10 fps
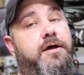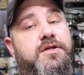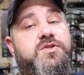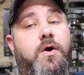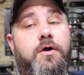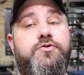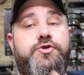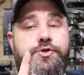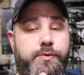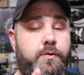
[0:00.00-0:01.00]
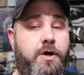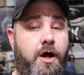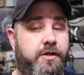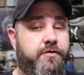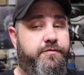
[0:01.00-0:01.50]
It's called True
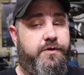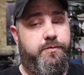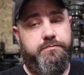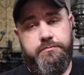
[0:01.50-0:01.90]
Color View.